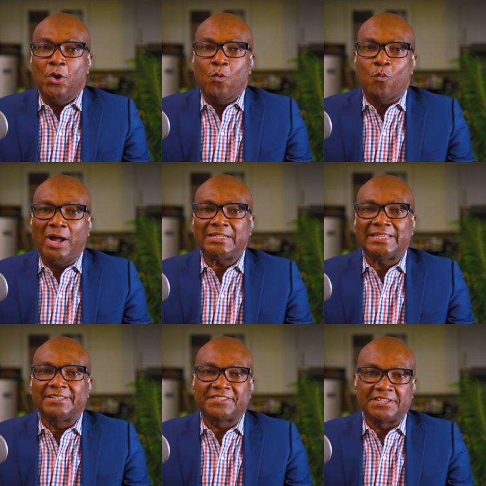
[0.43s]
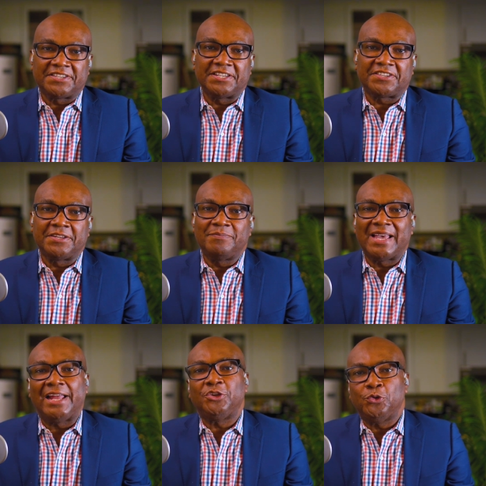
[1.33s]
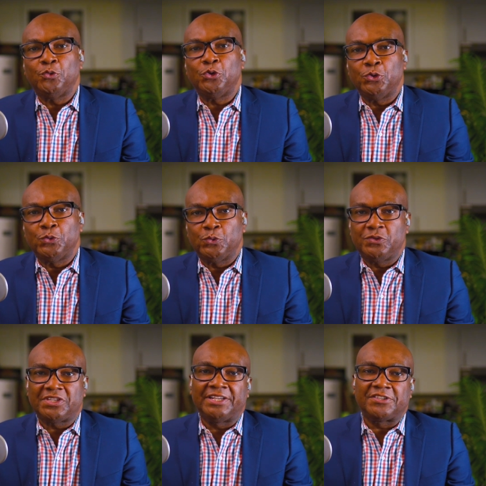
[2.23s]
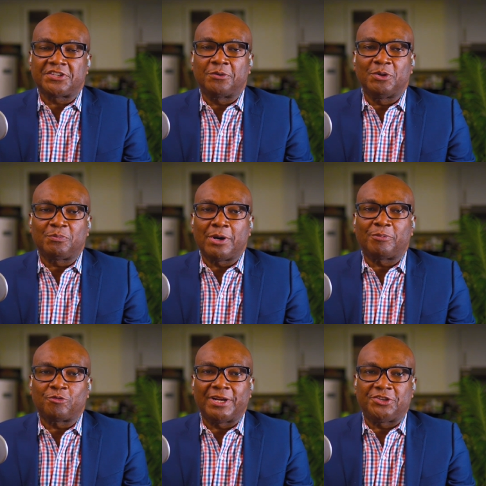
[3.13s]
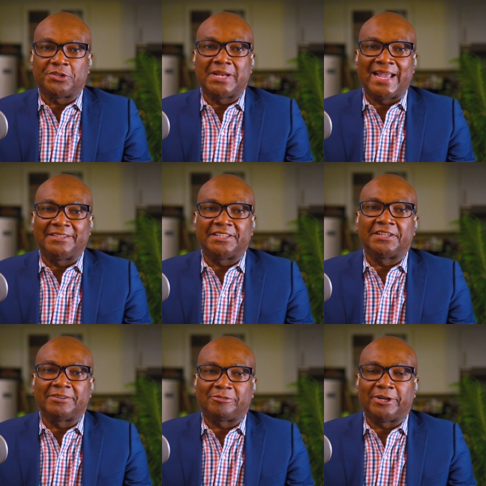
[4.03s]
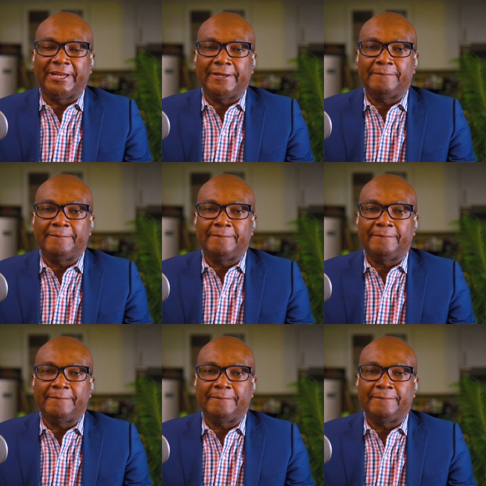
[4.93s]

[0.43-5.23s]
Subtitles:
What is the system that you use in sermon preparation and delivery?